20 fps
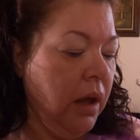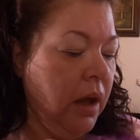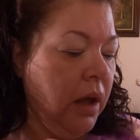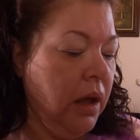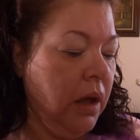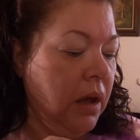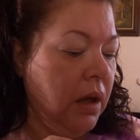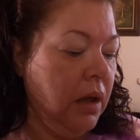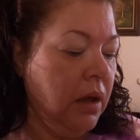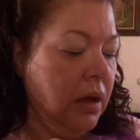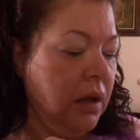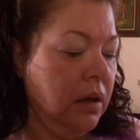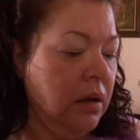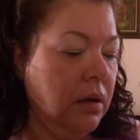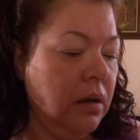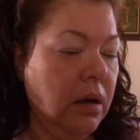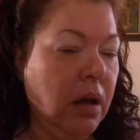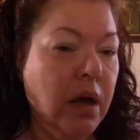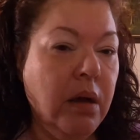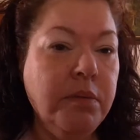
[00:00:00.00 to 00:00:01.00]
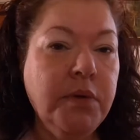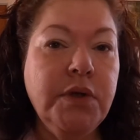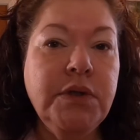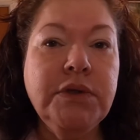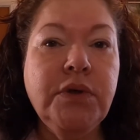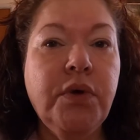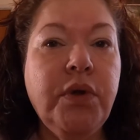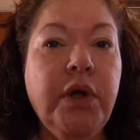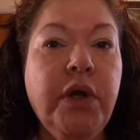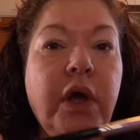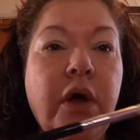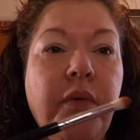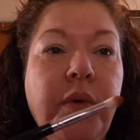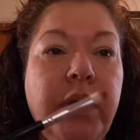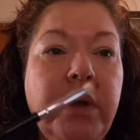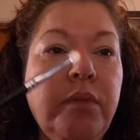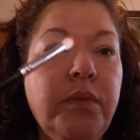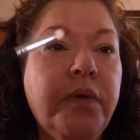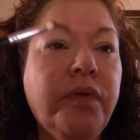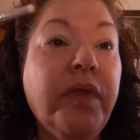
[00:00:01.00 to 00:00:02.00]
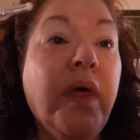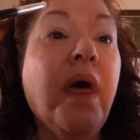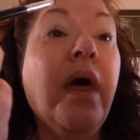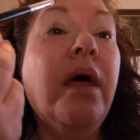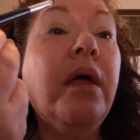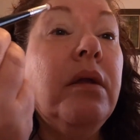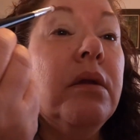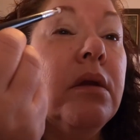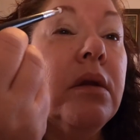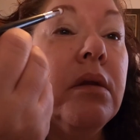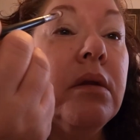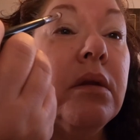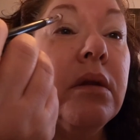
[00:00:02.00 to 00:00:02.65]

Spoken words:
And I'm just going to go in with that,